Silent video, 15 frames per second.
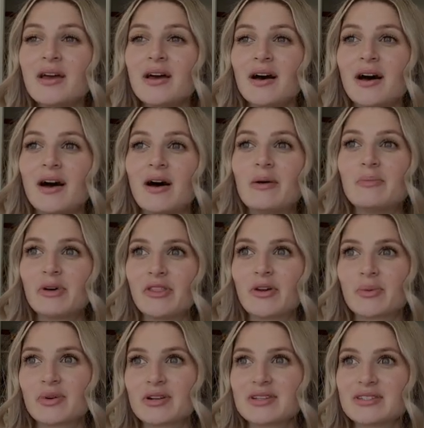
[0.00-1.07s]
But there
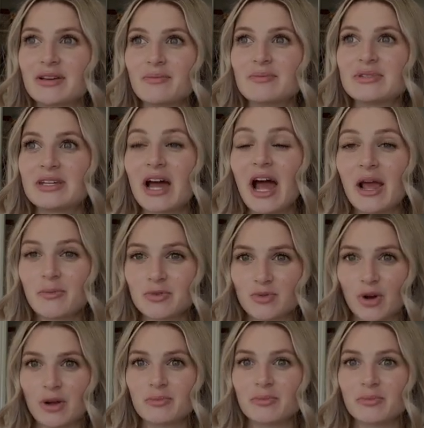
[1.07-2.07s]
were some times where I'm